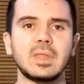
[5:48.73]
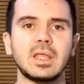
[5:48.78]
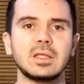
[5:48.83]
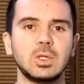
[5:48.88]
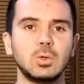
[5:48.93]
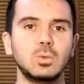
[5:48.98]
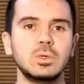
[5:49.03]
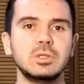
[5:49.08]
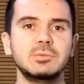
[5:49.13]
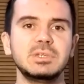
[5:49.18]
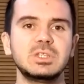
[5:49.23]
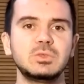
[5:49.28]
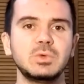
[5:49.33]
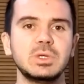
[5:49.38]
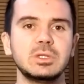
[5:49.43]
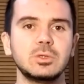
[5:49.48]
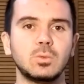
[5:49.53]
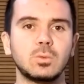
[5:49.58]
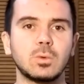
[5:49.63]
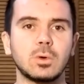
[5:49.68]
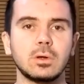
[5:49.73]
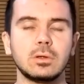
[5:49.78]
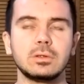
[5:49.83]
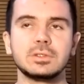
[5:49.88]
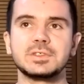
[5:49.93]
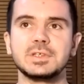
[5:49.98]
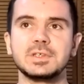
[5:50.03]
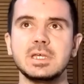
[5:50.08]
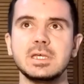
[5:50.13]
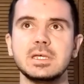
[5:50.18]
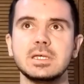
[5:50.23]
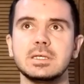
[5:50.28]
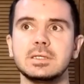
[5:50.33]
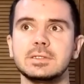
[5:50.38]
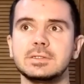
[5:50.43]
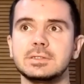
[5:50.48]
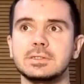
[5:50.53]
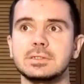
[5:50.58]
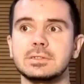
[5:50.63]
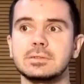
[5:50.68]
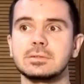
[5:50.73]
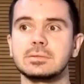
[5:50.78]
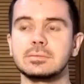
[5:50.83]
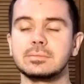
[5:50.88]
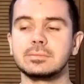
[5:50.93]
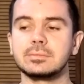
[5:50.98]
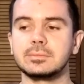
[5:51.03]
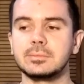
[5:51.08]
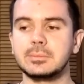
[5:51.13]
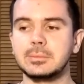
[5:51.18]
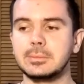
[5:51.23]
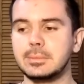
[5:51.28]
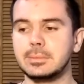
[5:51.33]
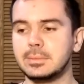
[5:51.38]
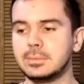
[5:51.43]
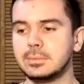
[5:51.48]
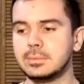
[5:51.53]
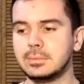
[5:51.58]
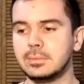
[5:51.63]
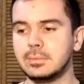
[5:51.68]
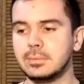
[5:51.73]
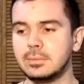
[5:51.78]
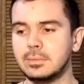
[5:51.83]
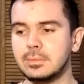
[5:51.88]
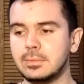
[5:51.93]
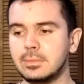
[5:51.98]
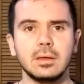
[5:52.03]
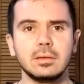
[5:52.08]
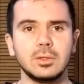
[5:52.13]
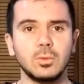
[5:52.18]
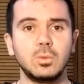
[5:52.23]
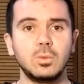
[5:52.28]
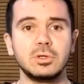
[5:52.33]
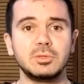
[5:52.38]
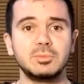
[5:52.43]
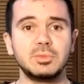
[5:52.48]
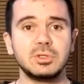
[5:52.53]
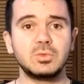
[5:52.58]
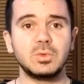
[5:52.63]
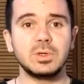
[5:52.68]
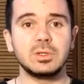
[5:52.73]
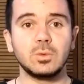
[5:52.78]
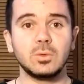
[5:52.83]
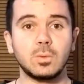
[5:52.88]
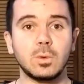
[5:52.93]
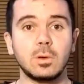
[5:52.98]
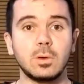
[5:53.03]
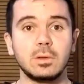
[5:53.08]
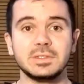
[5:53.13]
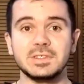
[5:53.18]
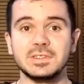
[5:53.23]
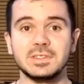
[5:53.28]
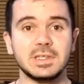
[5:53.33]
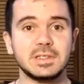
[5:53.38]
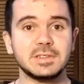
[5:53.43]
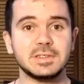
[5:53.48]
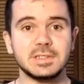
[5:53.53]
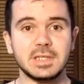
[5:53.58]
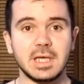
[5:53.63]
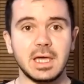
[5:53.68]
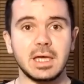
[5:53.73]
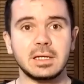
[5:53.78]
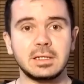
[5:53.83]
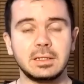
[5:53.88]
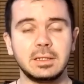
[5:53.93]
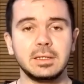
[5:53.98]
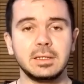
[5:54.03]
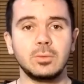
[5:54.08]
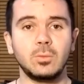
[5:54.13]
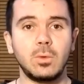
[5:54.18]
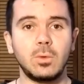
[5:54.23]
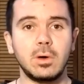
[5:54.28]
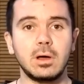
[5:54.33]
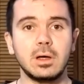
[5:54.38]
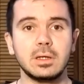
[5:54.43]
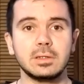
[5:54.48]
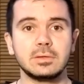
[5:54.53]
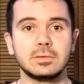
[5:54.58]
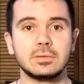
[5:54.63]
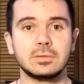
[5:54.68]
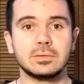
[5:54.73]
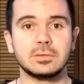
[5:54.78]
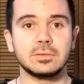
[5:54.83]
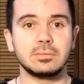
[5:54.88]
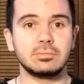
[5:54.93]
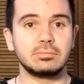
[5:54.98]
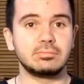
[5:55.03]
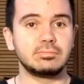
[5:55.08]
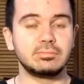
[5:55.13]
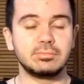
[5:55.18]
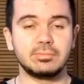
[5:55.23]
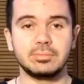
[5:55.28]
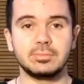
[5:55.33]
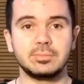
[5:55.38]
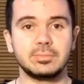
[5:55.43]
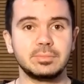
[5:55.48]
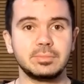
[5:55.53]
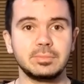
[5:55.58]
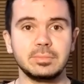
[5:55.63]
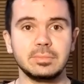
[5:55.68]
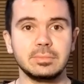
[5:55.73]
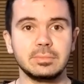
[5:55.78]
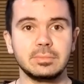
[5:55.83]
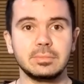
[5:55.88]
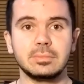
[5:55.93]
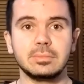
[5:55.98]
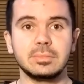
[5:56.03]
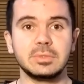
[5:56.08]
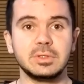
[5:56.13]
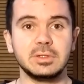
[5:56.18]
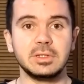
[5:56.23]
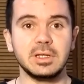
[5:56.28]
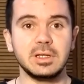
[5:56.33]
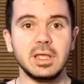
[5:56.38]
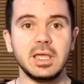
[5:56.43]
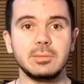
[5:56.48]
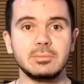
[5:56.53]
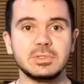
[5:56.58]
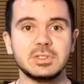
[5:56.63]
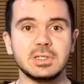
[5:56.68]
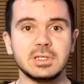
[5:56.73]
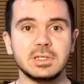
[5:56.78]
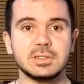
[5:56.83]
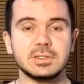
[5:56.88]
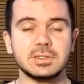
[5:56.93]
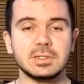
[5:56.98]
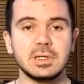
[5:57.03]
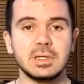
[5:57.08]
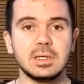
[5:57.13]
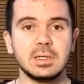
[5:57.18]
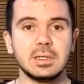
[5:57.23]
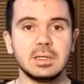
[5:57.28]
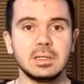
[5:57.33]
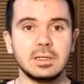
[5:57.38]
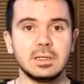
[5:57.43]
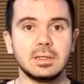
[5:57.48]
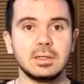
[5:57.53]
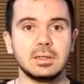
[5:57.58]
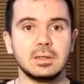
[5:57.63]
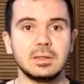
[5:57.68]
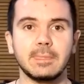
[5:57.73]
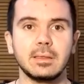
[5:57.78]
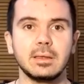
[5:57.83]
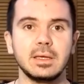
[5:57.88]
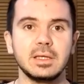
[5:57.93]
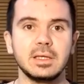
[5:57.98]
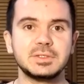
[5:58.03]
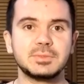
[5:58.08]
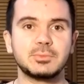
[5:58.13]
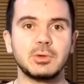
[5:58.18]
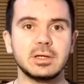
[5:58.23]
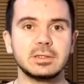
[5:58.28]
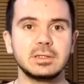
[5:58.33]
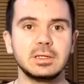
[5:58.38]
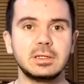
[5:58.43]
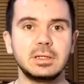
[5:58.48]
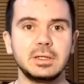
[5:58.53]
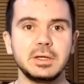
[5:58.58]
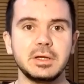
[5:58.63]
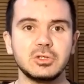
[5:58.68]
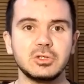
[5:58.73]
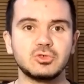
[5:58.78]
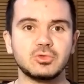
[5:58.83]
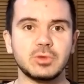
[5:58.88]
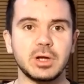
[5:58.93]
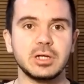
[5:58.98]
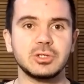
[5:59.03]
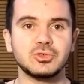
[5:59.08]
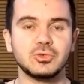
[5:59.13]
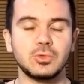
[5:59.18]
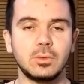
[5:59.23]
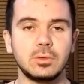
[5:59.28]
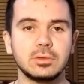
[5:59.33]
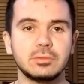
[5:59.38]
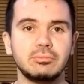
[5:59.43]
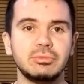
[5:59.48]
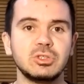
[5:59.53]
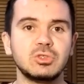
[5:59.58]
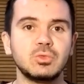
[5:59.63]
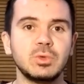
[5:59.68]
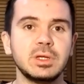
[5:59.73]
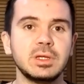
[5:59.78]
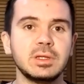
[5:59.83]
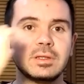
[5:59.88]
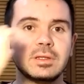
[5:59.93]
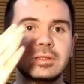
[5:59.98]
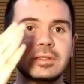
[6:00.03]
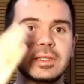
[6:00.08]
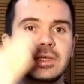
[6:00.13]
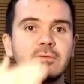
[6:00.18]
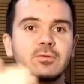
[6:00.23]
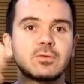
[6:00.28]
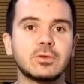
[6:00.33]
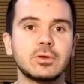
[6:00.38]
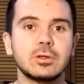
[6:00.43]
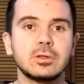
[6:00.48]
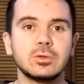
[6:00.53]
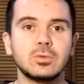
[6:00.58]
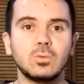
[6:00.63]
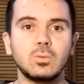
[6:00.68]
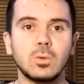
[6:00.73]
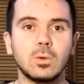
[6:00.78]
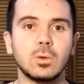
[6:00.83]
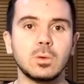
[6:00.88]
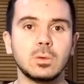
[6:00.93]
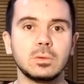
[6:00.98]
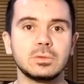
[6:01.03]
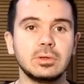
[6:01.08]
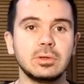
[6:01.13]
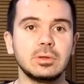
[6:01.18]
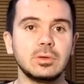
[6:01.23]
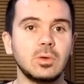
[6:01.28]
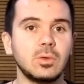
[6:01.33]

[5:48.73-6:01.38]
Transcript: The Wood Between the Worlds is... The Wood Between the Worlds is exactly what the name says. It's practically a threshold between different worlds.